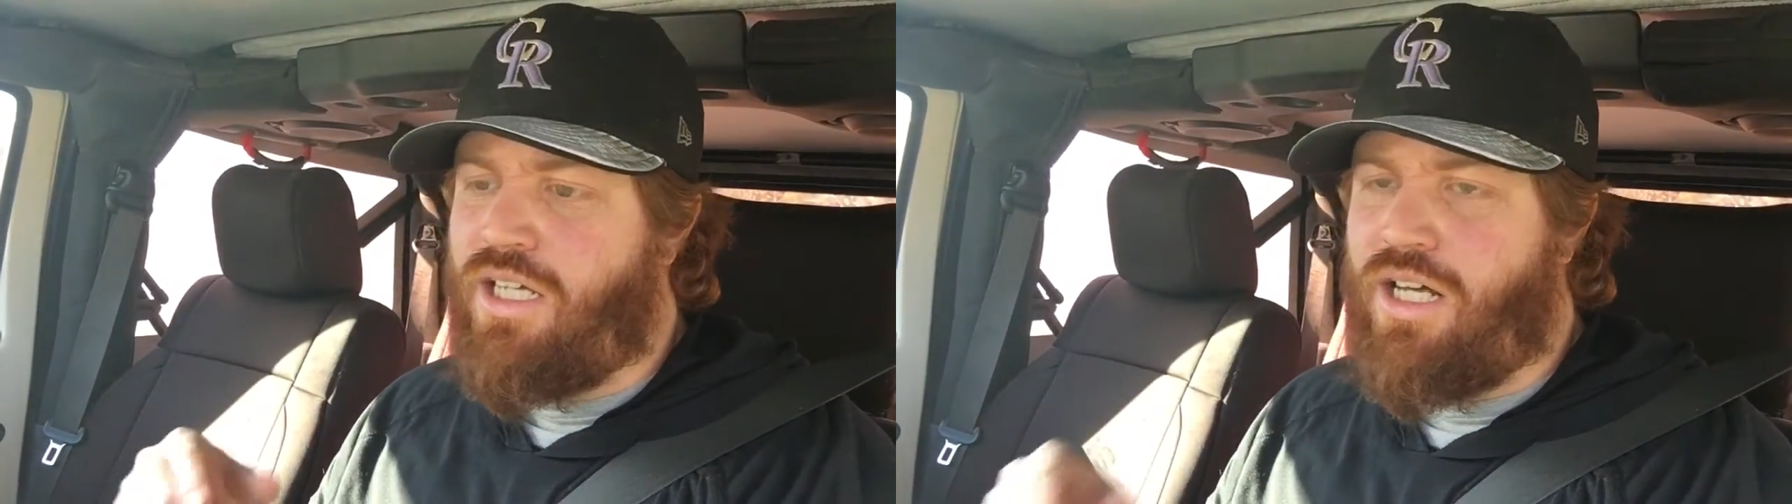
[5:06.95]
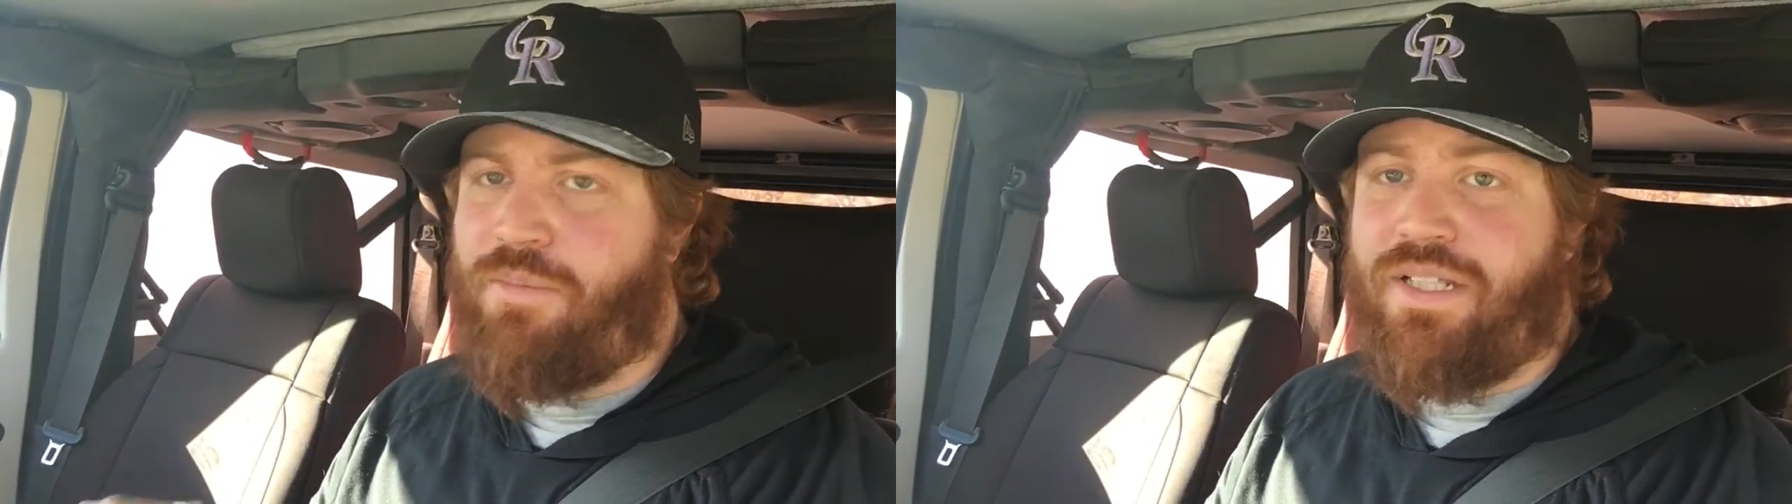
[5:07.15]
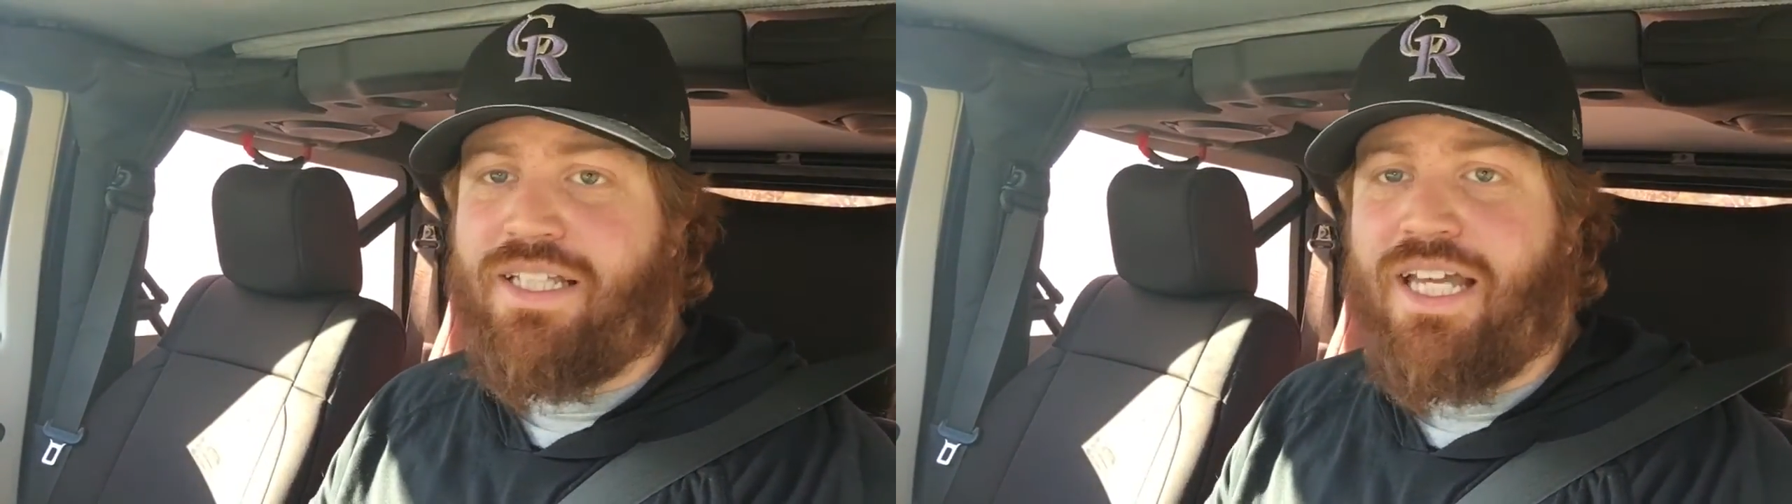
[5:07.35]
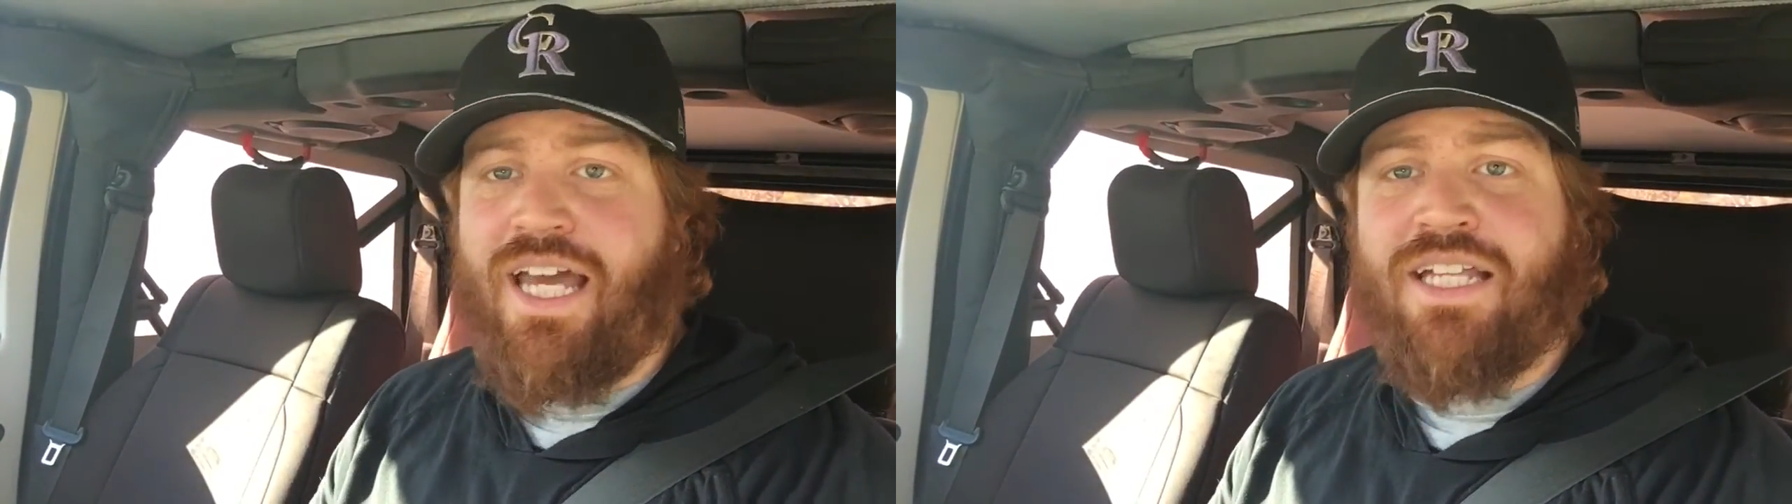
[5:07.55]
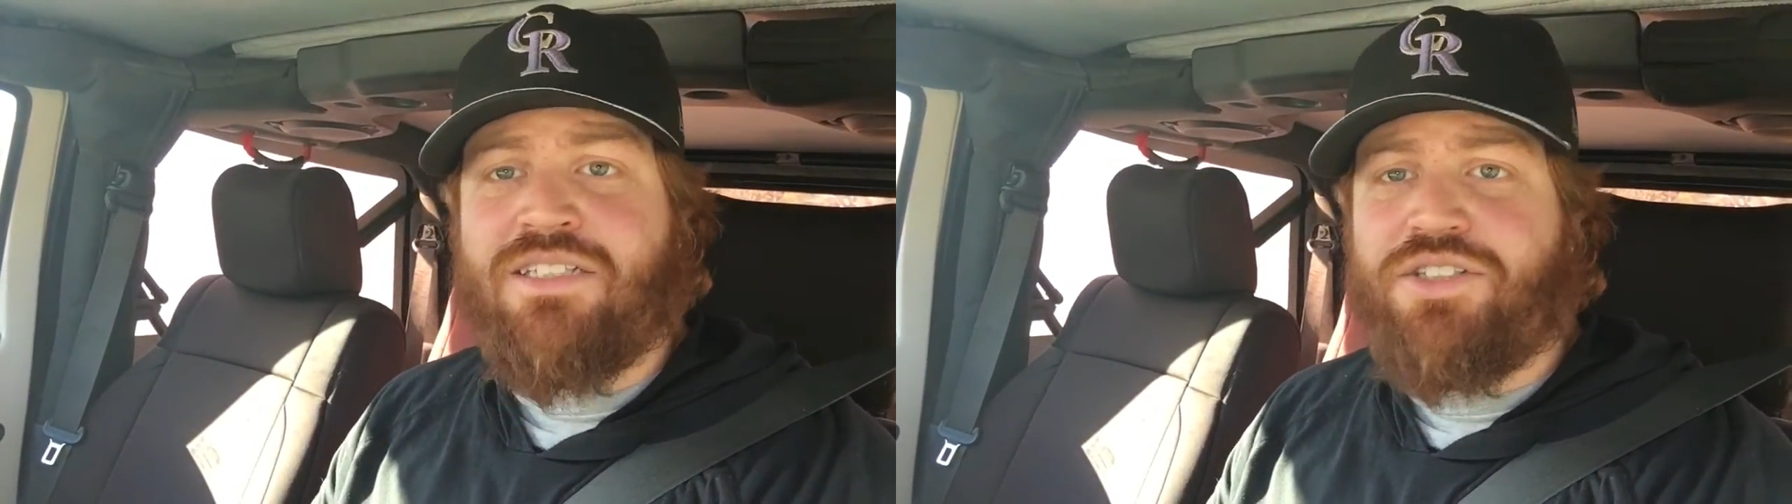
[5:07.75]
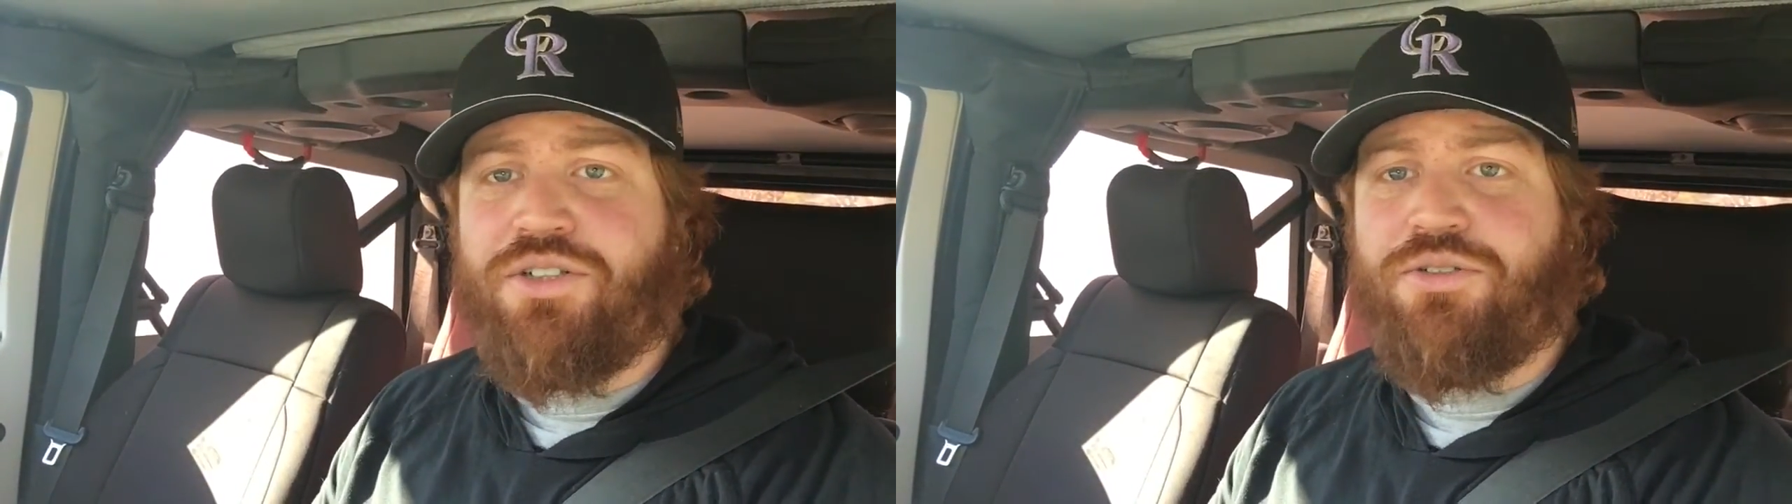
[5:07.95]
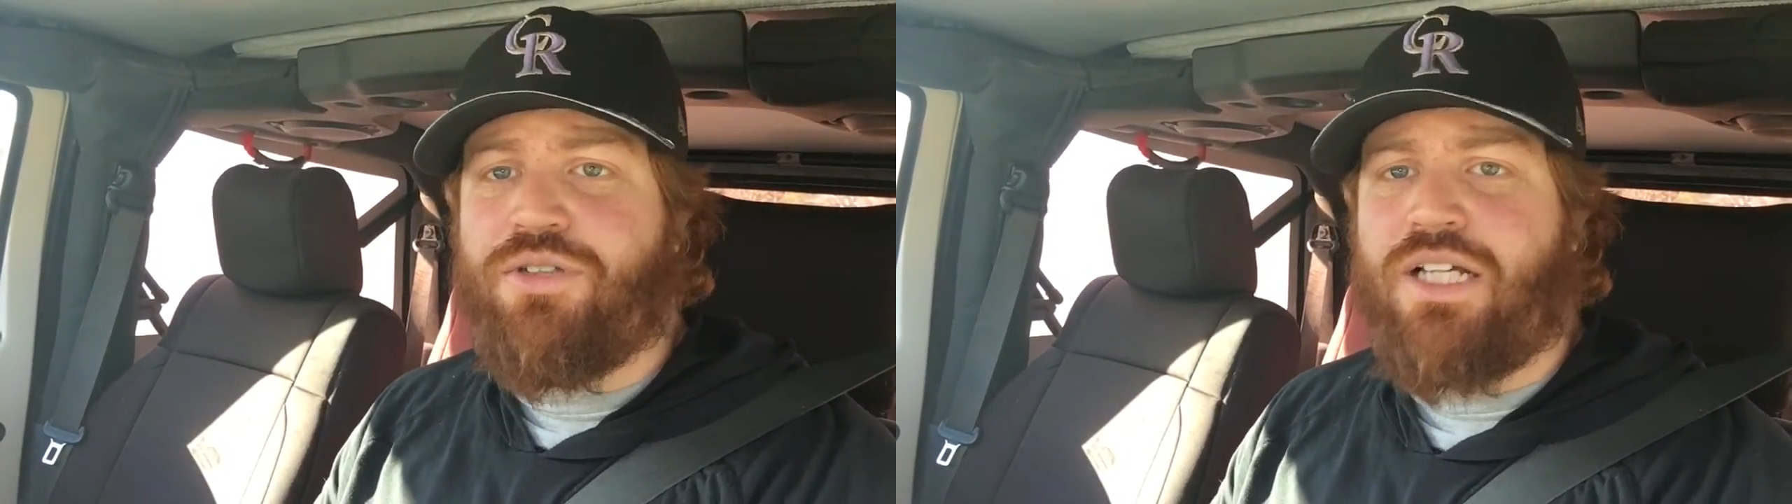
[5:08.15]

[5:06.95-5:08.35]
At the end to